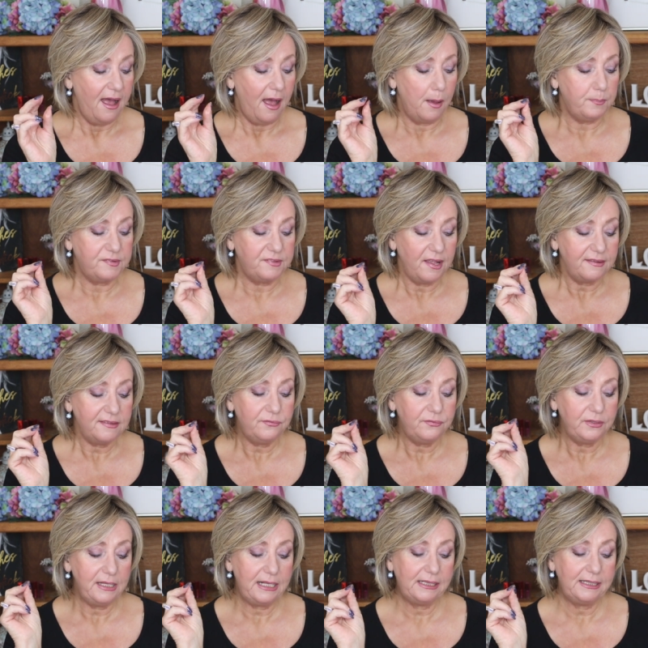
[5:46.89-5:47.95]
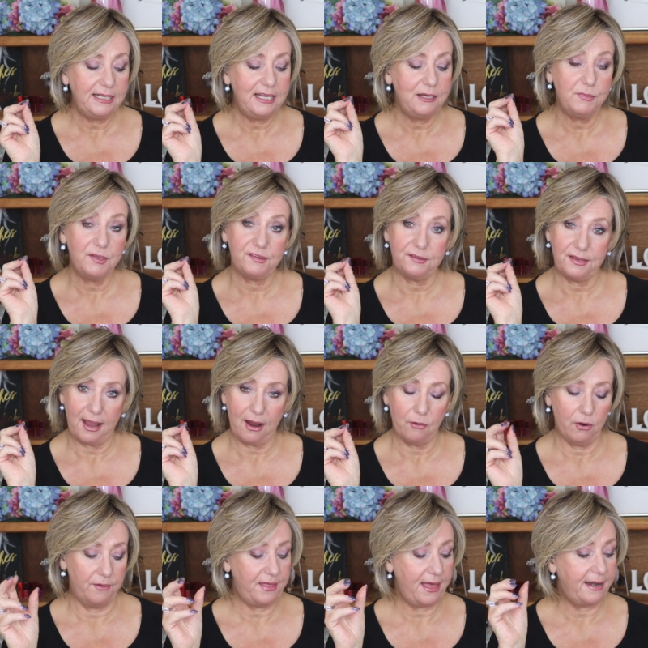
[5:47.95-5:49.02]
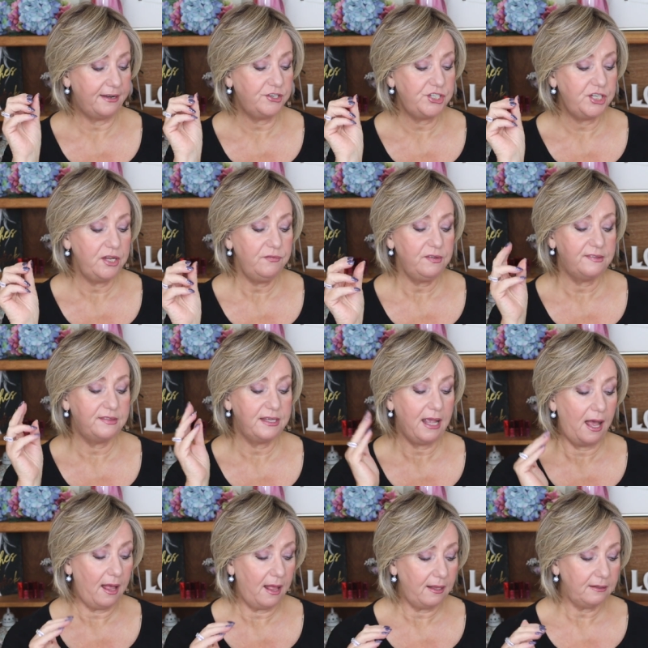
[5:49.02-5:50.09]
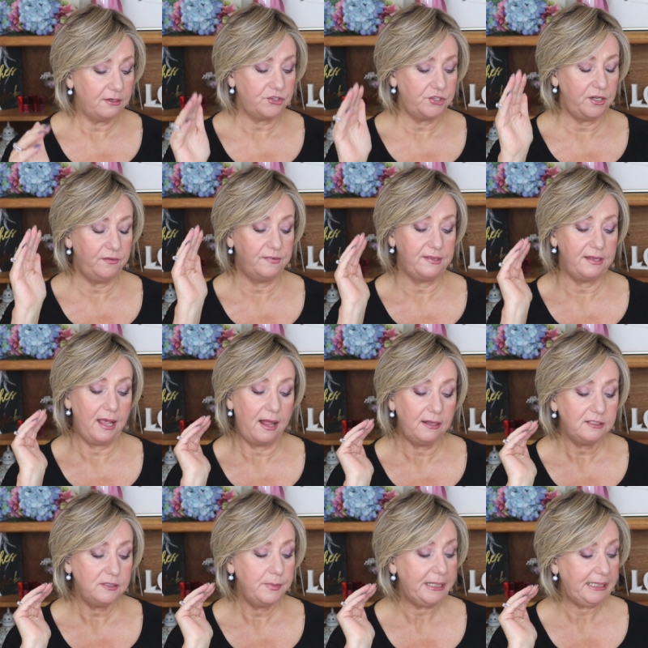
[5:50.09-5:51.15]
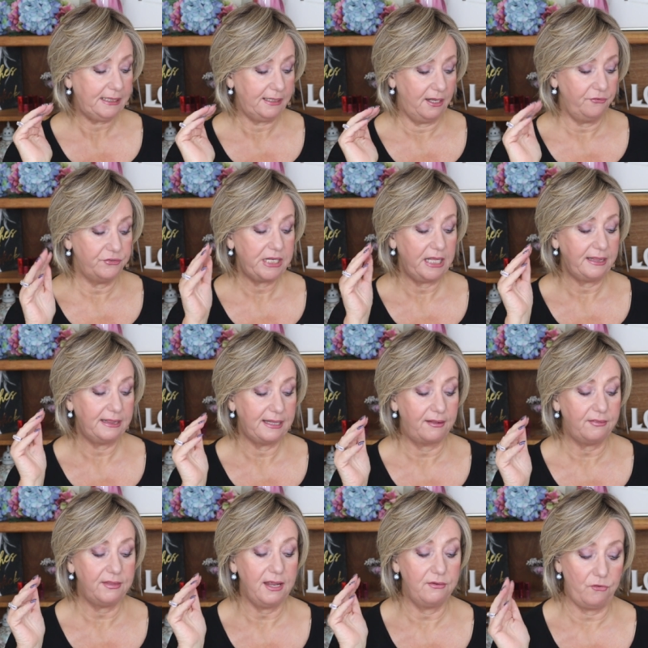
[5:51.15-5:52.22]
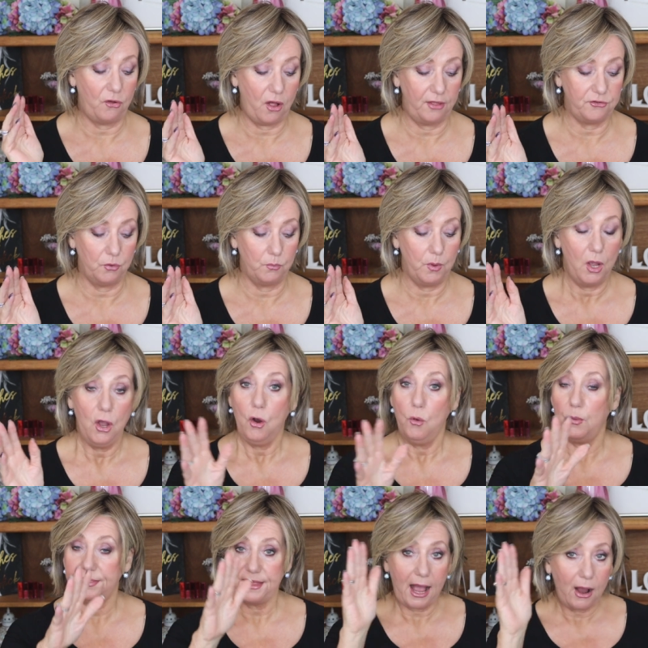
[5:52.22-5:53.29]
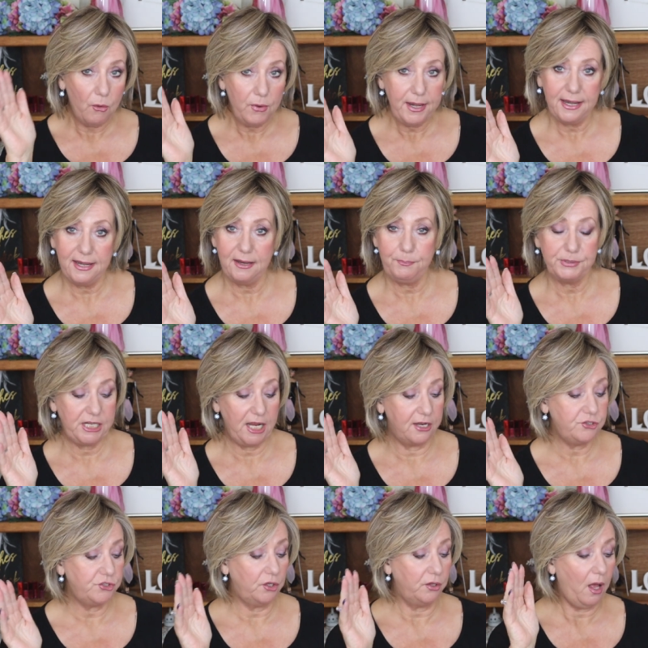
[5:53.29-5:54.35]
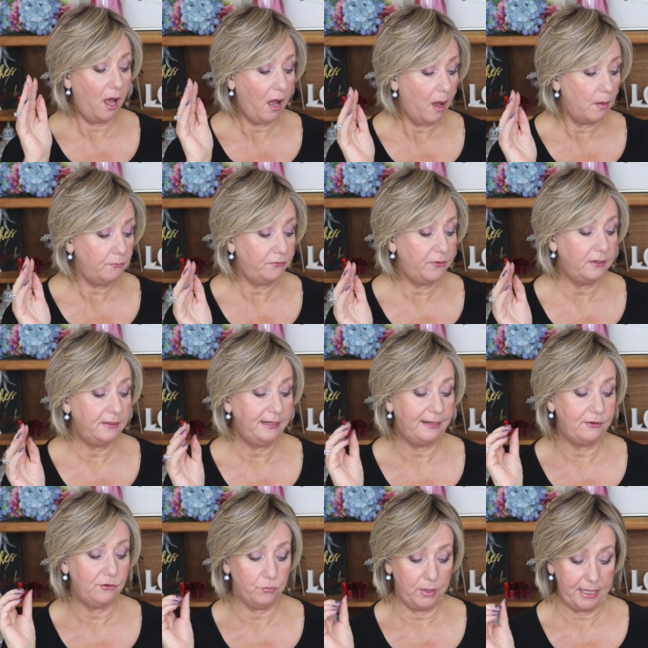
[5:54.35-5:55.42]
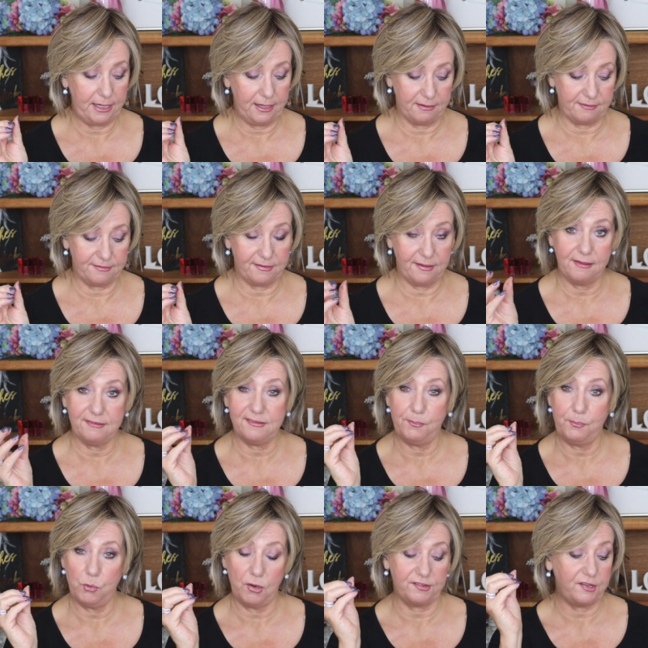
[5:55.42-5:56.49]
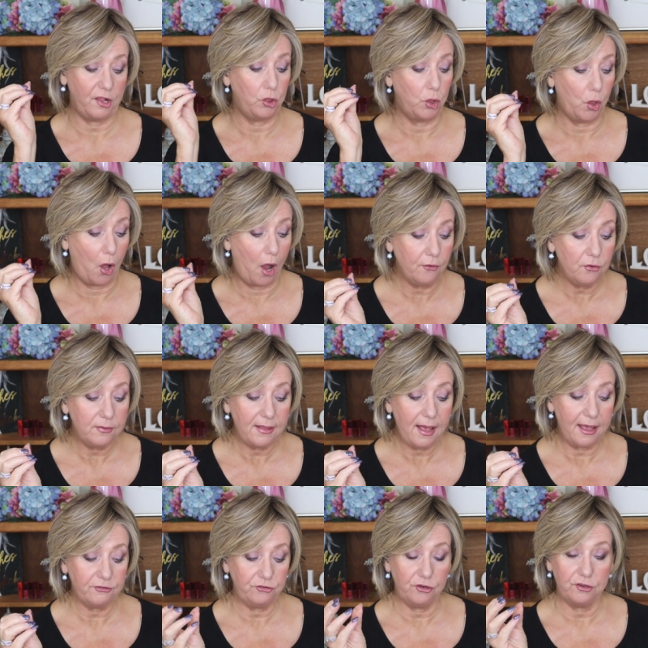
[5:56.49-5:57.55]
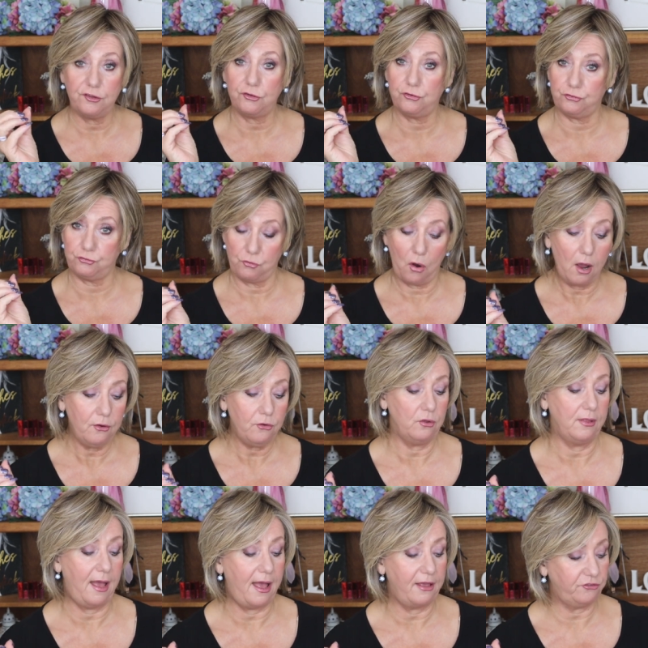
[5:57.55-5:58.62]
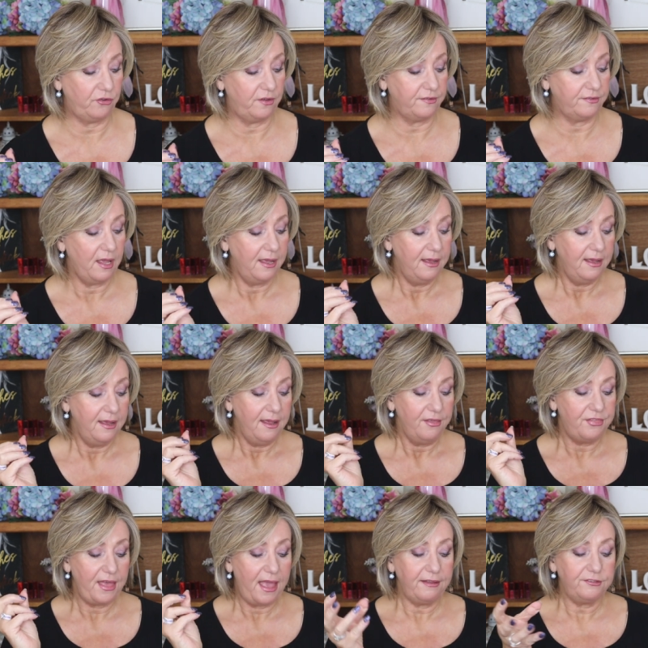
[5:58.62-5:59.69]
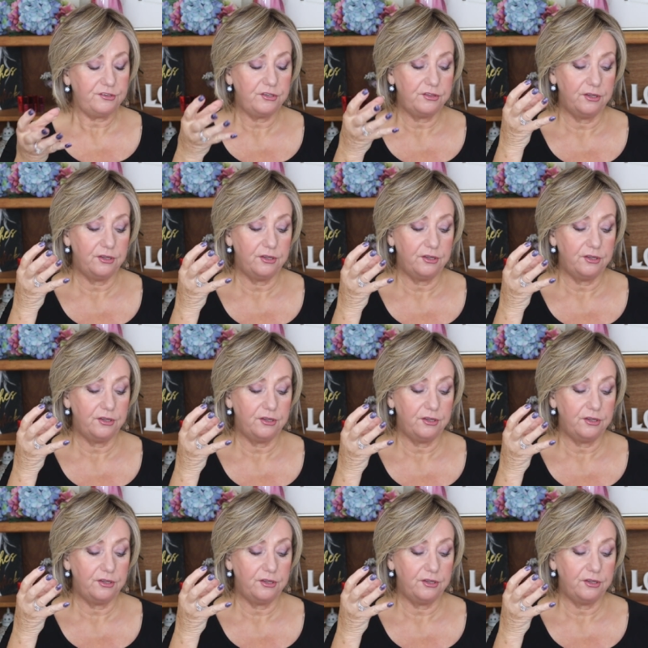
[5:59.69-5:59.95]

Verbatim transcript: Obsessively clean mascara that achieves the ultimate lift, length, and volume without any potential harmful ingredients. Supports longer lashes, stronger lashes, thanks to